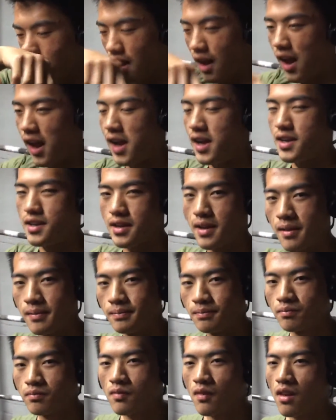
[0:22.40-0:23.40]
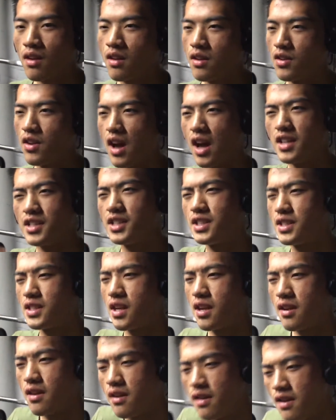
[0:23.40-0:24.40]
and no, I
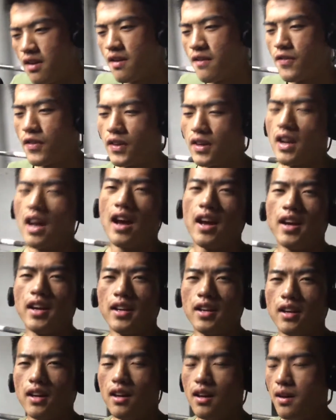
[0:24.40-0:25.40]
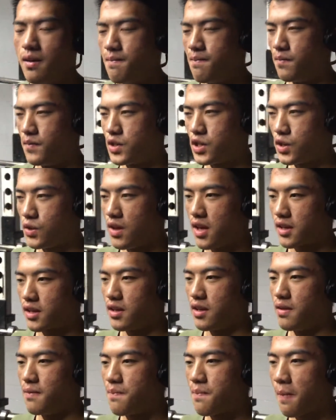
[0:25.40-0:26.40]
just figured I'd do like
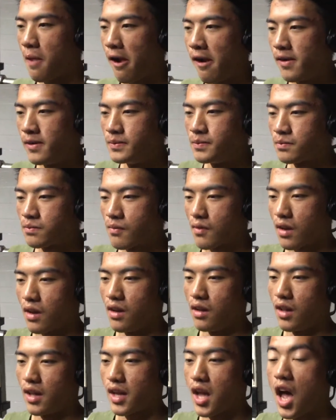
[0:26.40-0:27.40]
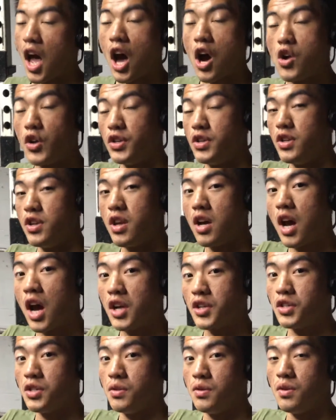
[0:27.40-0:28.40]
a like how
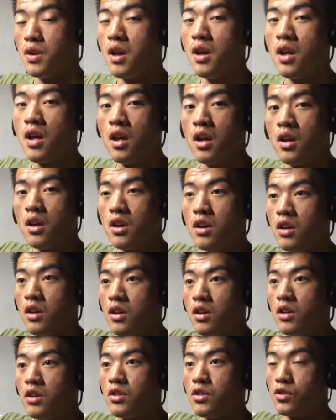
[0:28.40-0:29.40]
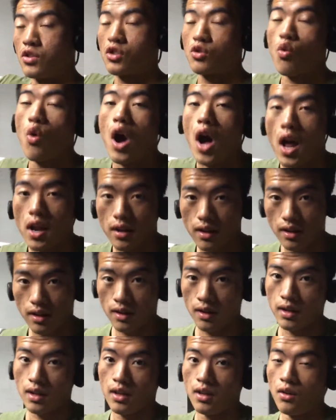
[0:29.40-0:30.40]
to squat
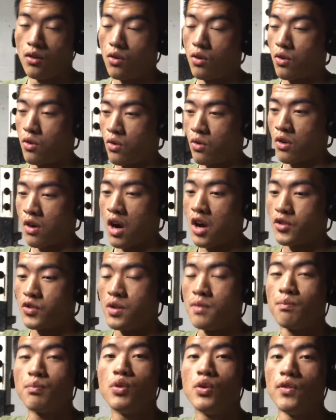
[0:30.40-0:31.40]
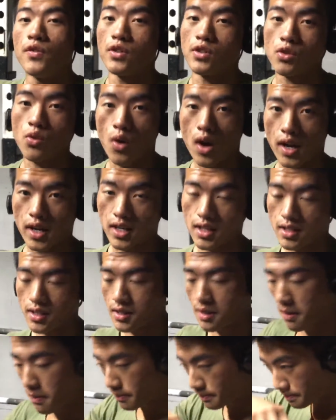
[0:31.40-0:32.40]
or how to improve your
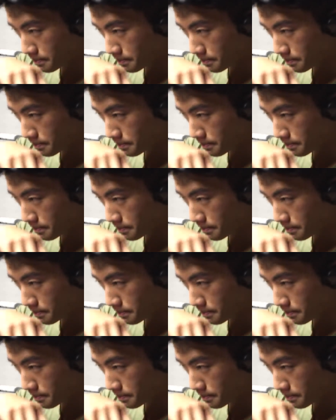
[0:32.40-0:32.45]
squattings